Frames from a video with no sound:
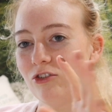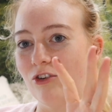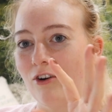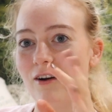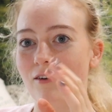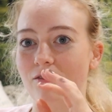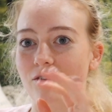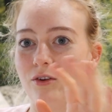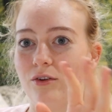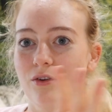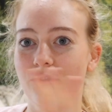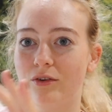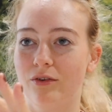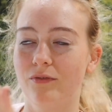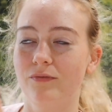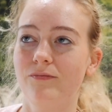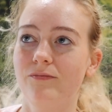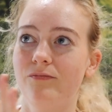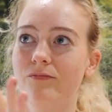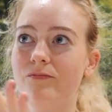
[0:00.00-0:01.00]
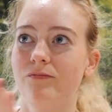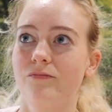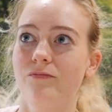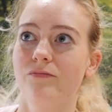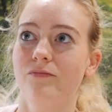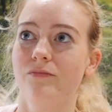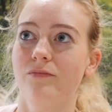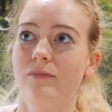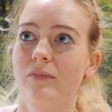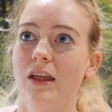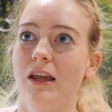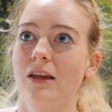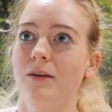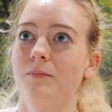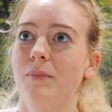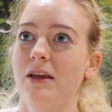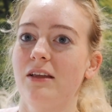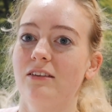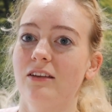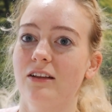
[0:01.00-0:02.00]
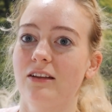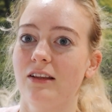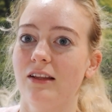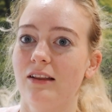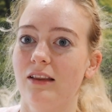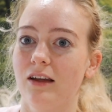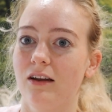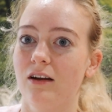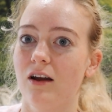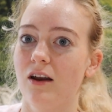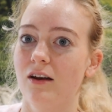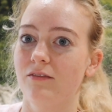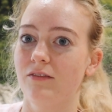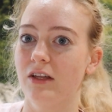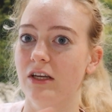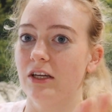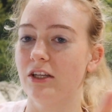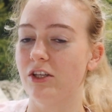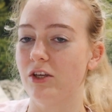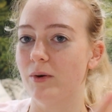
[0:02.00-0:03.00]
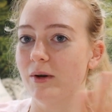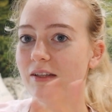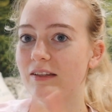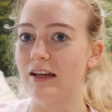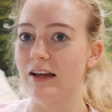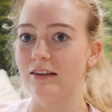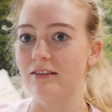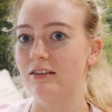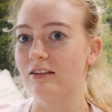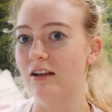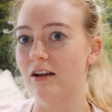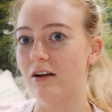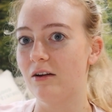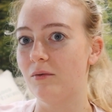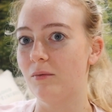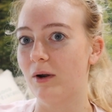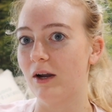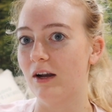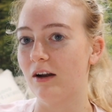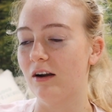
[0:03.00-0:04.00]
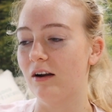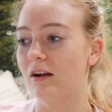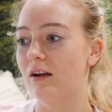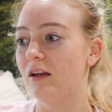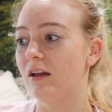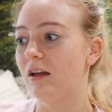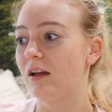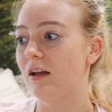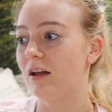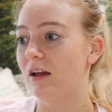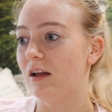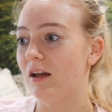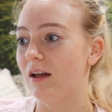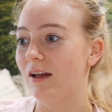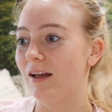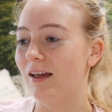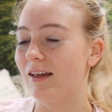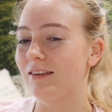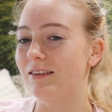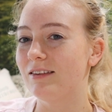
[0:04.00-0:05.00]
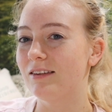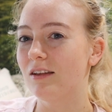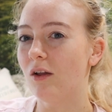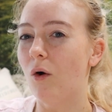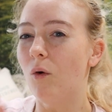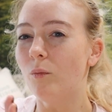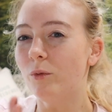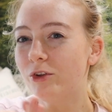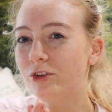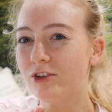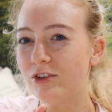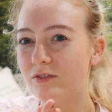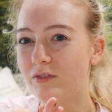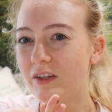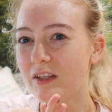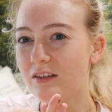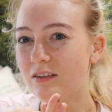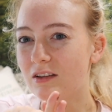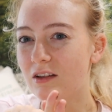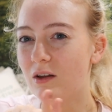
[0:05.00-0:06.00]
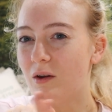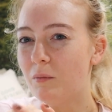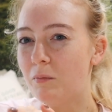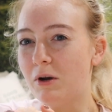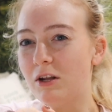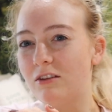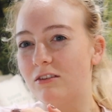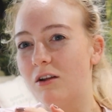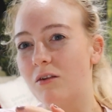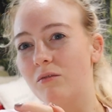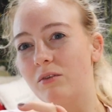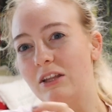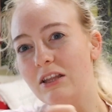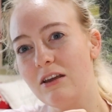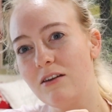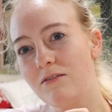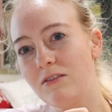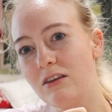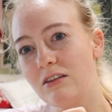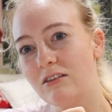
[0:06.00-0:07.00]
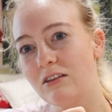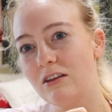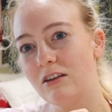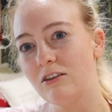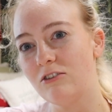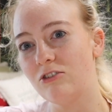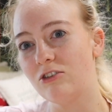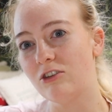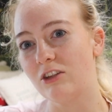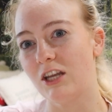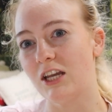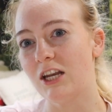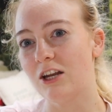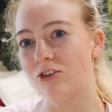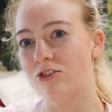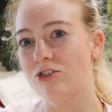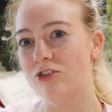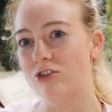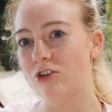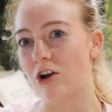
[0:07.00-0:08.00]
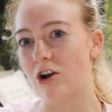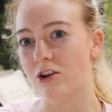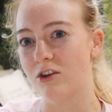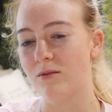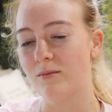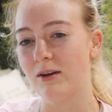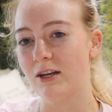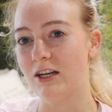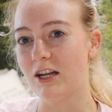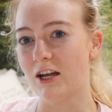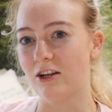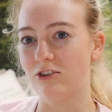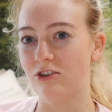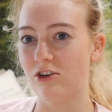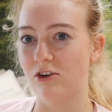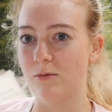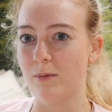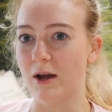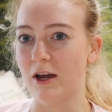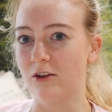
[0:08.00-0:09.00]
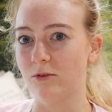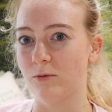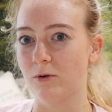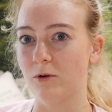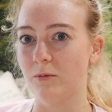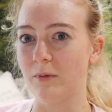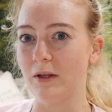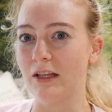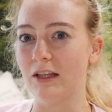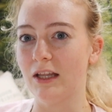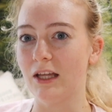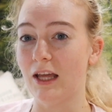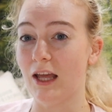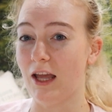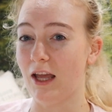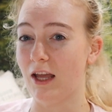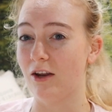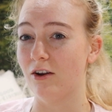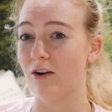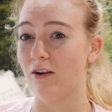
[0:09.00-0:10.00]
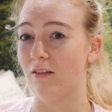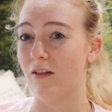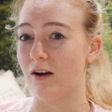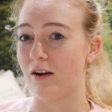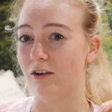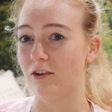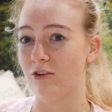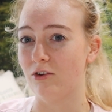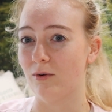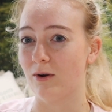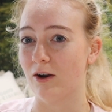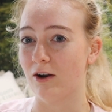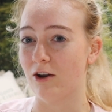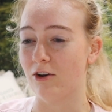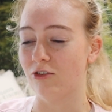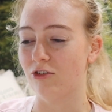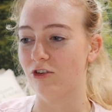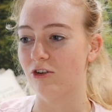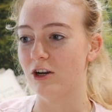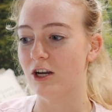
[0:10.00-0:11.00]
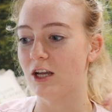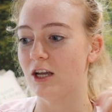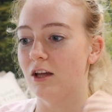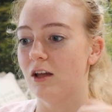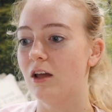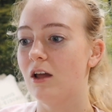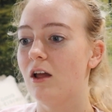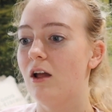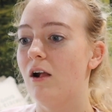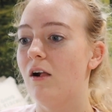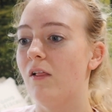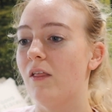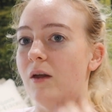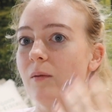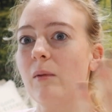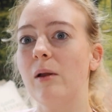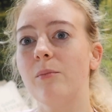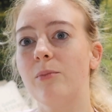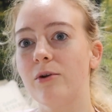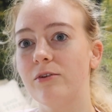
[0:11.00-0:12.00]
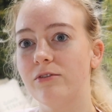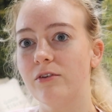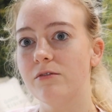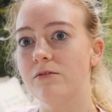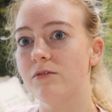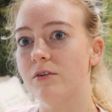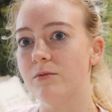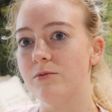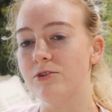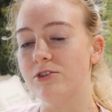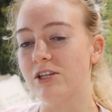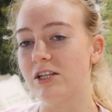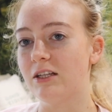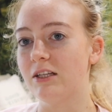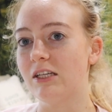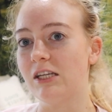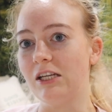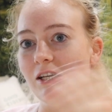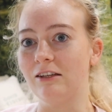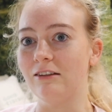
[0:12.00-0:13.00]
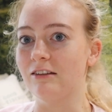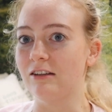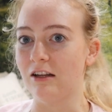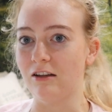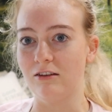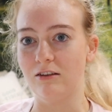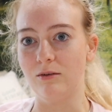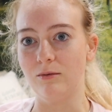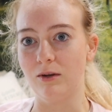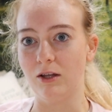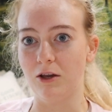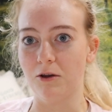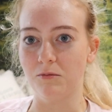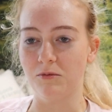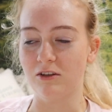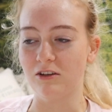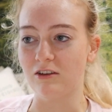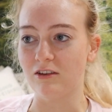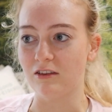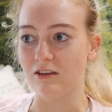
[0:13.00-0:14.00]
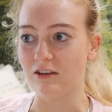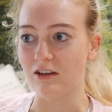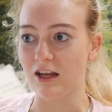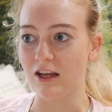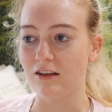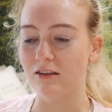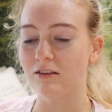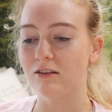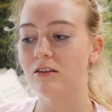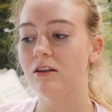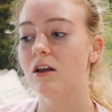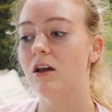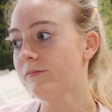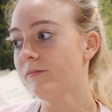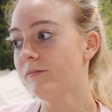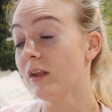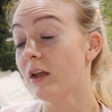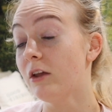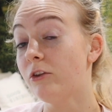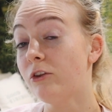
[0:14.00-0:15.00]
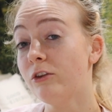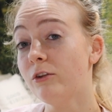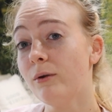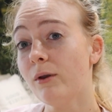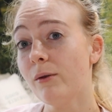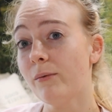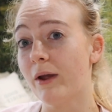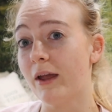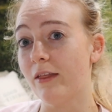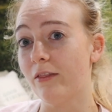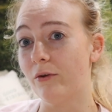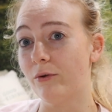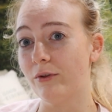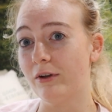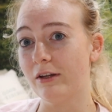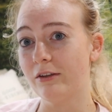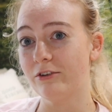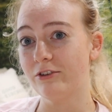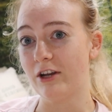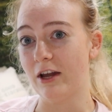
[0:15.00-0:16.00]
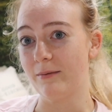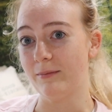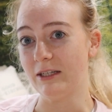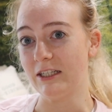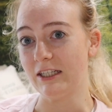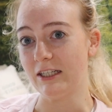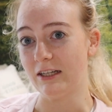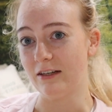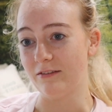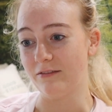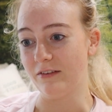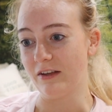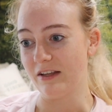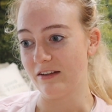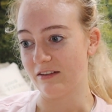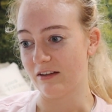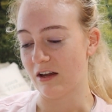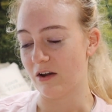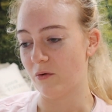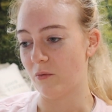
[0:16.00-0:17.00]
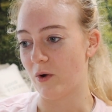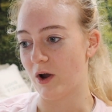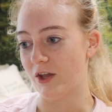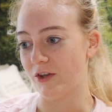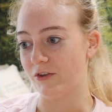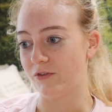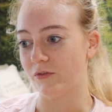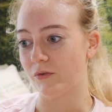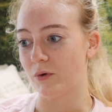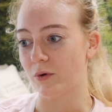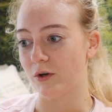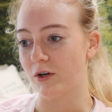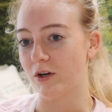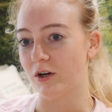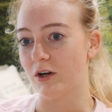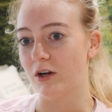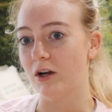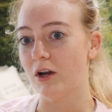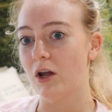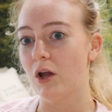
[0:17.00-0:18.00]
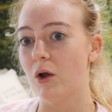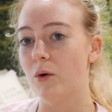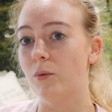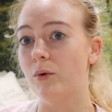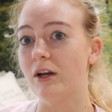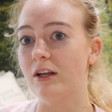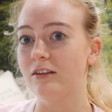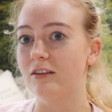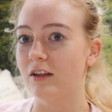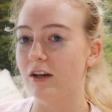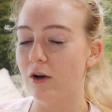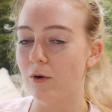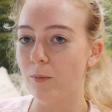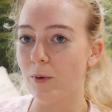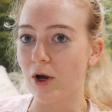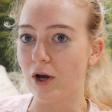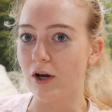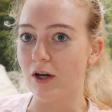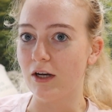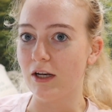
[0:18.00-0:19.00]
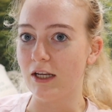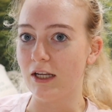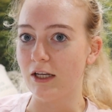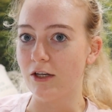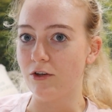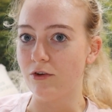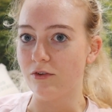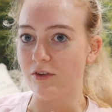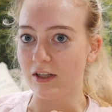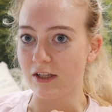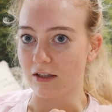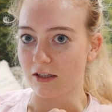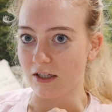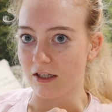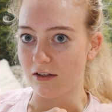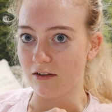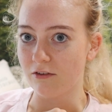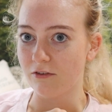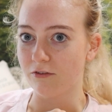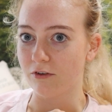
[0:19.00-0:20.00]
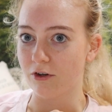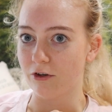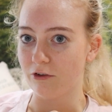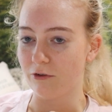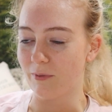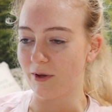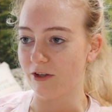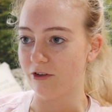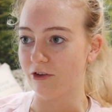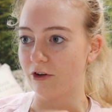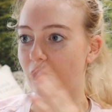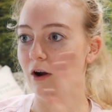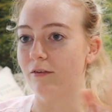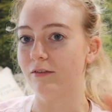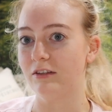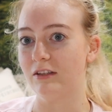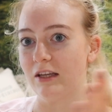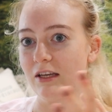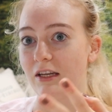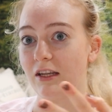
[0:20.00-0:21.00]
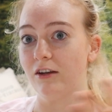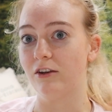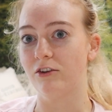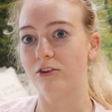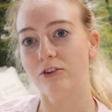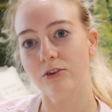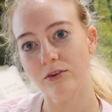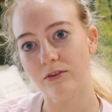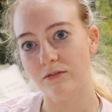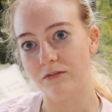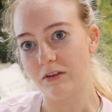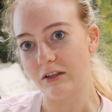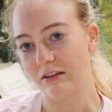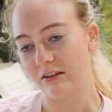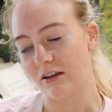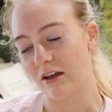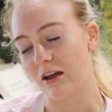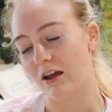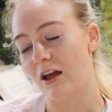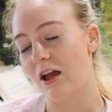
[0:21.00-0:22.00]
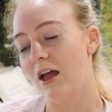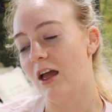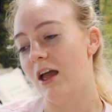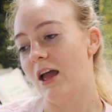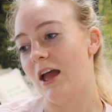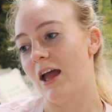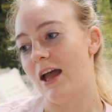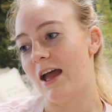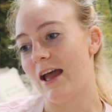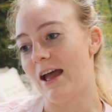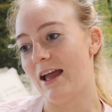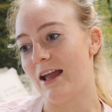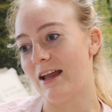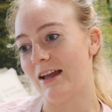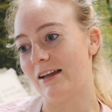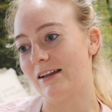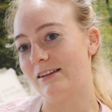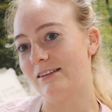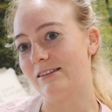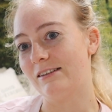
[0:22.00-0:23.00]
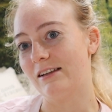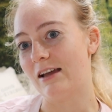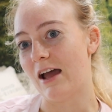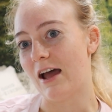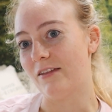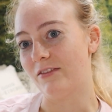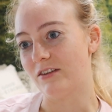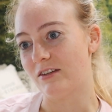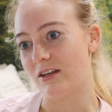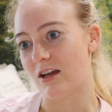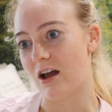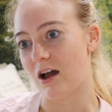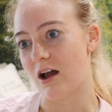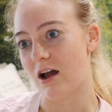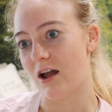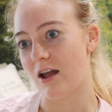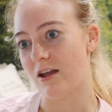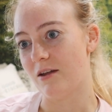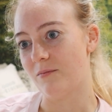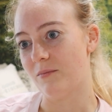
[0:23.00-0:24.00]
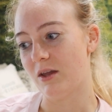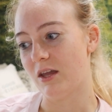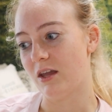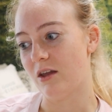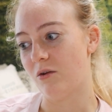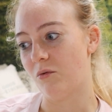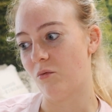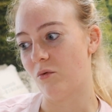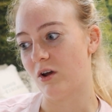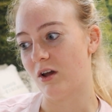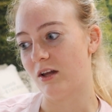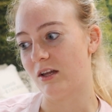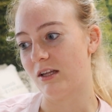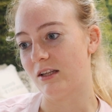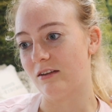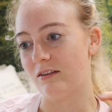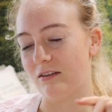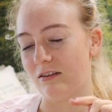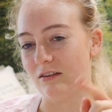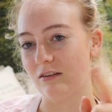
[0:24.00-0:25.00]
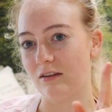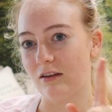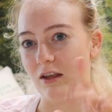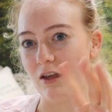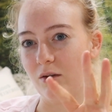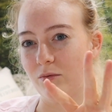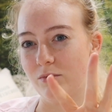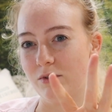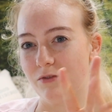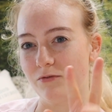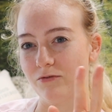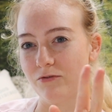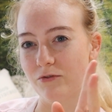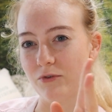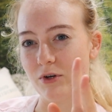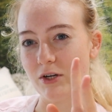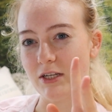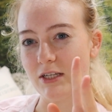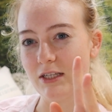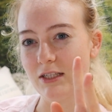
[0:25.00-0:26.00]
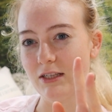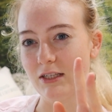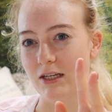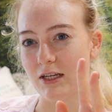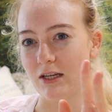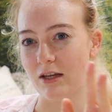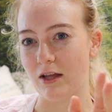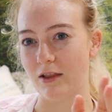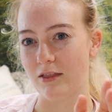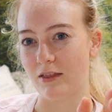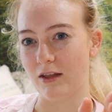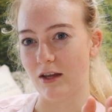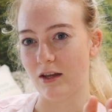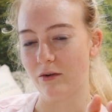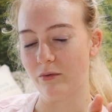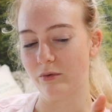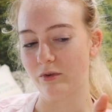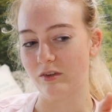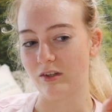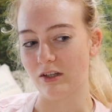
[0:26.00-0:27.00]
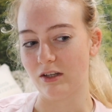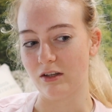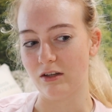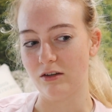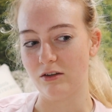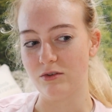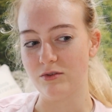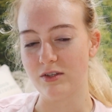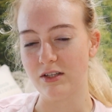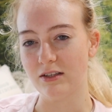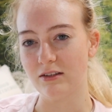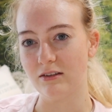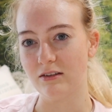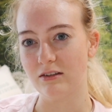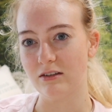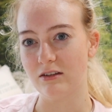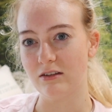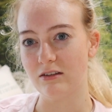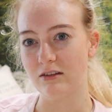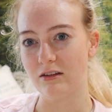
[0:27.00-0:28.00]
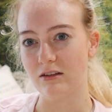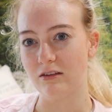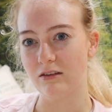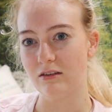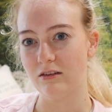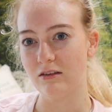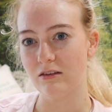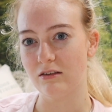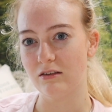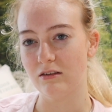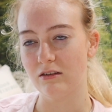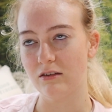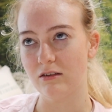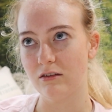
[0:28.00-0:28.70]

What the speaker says: travel, like basically like kind of like a US ESTA, where it's almost a visa, but it's not really a visa. It's just like an extra document attached to your passport being like, hey, you're allowed into our country. Like my boyfriend from New Zealand, he needs an ESTA when he comes into the States. So anyway, the only other time I needed a visa was for when I studied abroad in New Zealand for a semester. Obviously I needed a student visa, and at the time it was free. Like I think it was like New Zealand citizens,